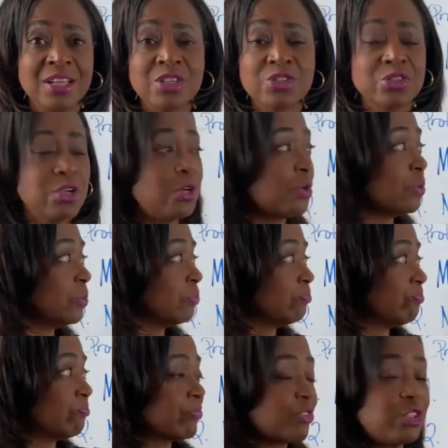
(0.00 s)
So
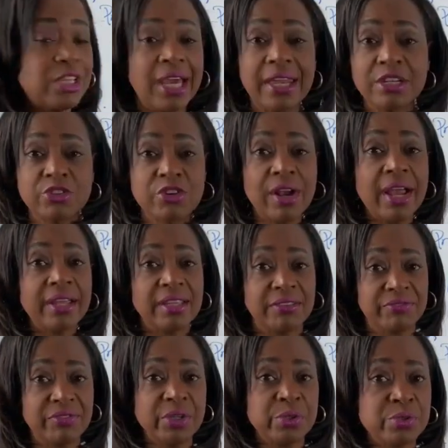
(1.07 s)
you got to track
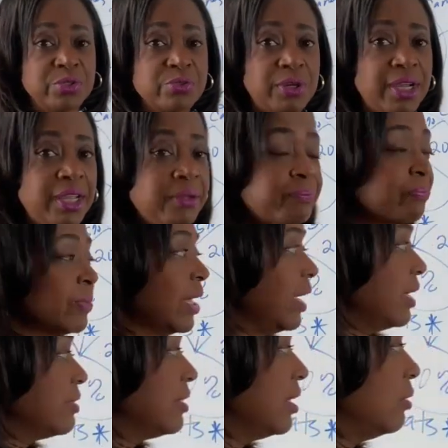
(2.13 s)
it, folks, right?
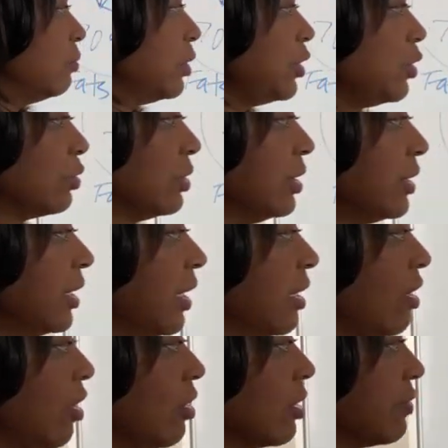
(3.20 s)
And then when you look at
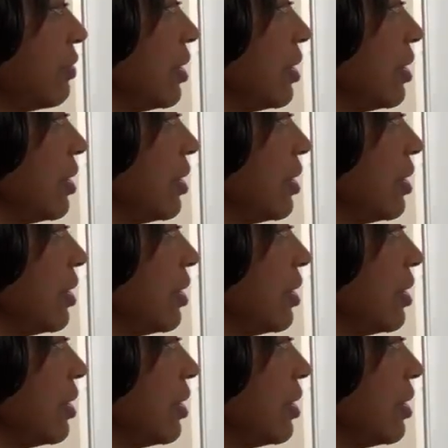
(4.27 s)
all of